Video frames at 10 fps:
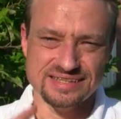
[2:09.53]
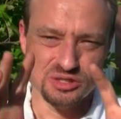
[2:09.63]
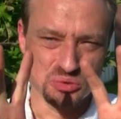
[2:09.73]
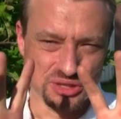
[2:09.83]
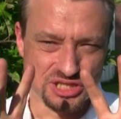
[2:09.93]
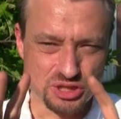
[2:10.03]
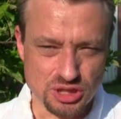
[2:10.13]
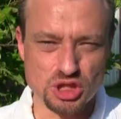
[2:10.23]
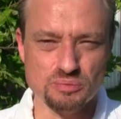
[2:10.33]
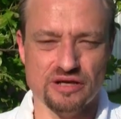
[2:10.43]
The
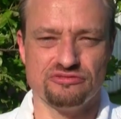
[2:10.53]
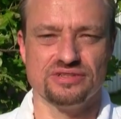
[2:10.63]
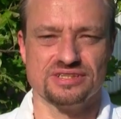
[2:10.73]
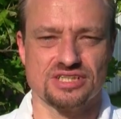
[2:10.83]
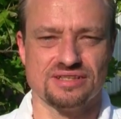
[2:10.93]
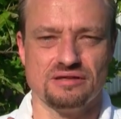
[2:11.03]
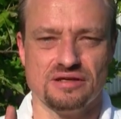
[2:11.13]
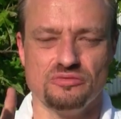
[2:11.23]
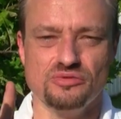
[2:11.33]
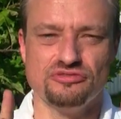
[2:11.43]
research methods
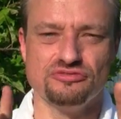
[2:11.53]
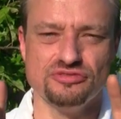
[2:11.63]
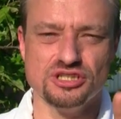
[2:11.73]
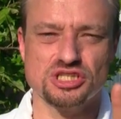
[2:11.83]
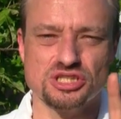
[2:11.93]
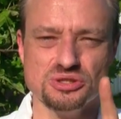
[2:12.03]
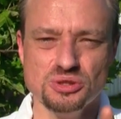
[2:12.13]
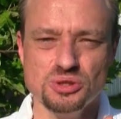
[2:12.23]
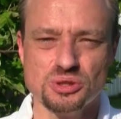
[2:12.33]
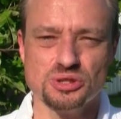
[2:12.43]
with which
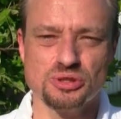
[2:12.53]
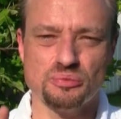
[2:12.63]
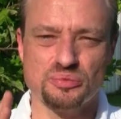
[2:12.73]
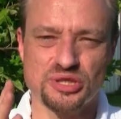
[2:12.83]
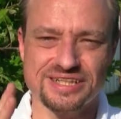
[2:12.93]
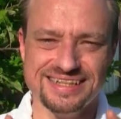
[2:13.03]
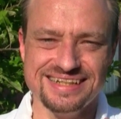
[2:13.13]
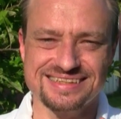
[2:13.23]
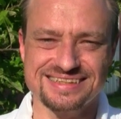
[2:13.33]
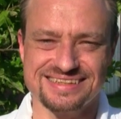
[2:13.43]
you could
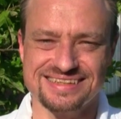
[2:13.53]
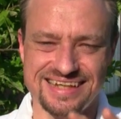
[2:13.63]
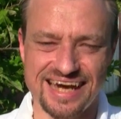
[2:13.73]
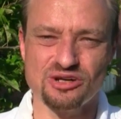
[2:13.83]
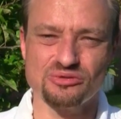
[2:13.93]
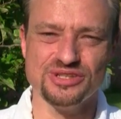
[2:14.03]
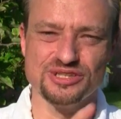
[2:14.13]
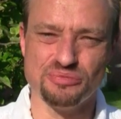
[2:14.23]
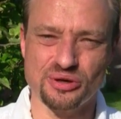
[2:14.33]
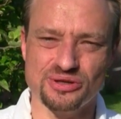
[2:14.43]
predict
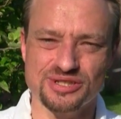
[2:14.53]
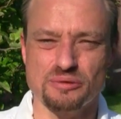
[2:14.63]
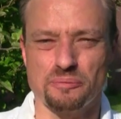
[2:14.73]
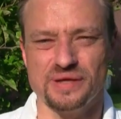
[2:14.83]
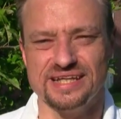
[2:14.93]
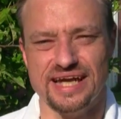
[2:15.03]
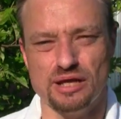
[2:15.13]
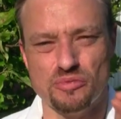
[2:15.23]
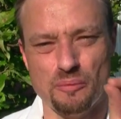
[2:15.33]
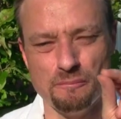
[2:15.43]
calories burned
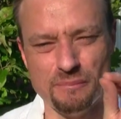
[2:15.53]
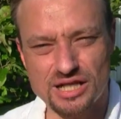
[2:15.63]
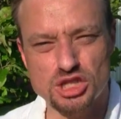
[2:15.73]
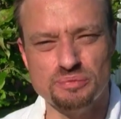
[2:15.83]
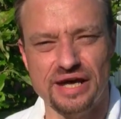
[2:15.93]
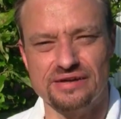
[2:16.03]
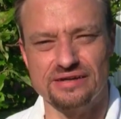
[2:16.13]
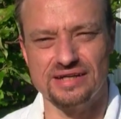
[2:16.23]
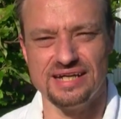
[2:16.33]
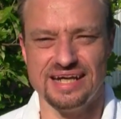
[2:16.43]
became much
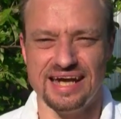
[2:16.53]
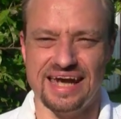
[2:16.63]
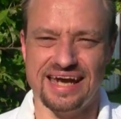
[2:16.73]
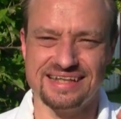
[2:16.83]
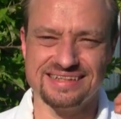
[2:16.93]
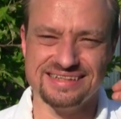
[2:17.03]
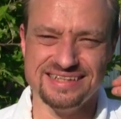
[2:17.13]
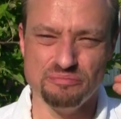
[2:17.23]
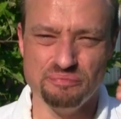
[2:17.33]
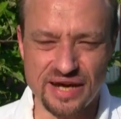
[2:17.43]
better, and
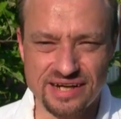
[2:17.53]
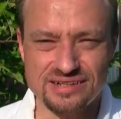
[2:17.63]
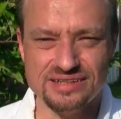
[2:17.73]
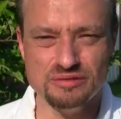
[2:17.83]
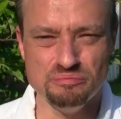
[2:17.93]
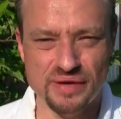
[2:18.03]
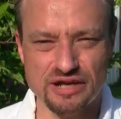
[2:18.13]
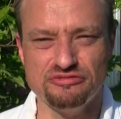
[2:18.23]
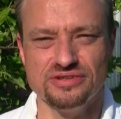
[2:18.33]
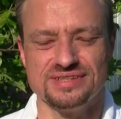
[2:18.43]
the better the
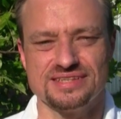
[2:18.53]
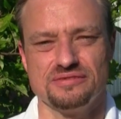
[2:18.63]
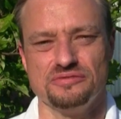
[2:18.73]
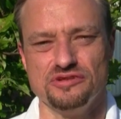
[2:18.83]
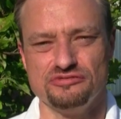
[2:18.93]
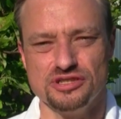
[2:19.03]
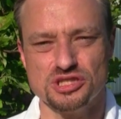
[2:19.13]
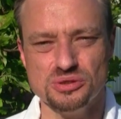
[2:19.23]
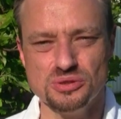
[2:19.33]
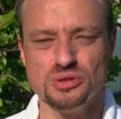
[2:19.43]
methods with
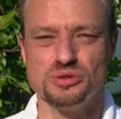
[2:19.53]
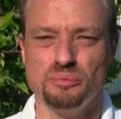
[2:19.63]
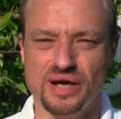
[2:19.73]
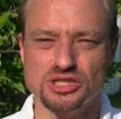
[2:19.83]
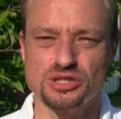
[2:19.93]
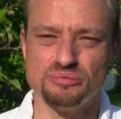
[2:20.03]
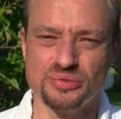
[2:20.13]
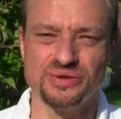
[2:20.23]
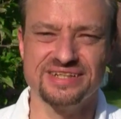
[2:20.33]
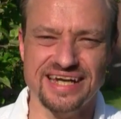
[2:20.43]
which you could measure
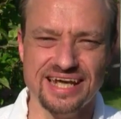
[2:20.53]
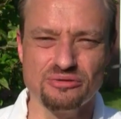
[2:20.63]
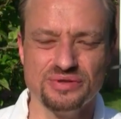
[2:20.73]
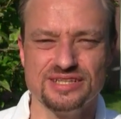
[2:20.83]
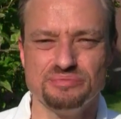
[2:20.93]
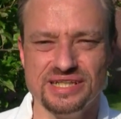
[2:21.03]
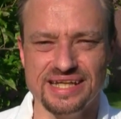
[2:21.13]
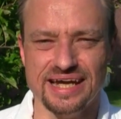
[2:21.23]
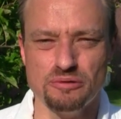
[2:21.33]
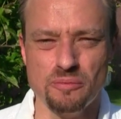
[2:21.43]
burned calories
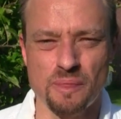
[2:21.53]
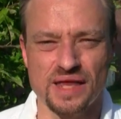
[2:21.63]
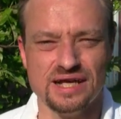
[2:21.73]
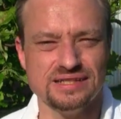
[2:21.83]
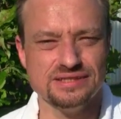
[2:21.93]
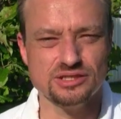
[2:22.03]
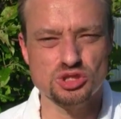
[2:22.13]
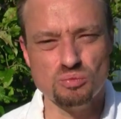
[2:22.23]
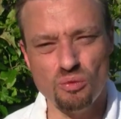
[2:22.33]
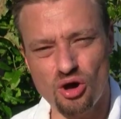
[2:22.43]
became, the
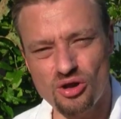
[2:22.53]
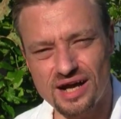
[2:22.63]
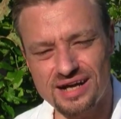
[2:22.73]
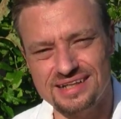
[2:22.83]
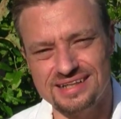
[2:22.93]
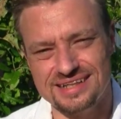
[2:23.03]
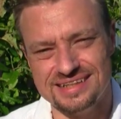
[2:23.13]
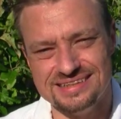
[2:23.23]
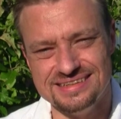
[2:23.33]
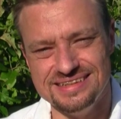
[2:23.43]
smaller
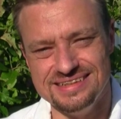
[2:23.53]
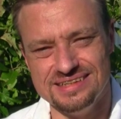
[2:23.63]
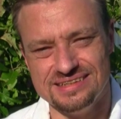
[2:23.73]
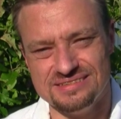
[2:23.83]
the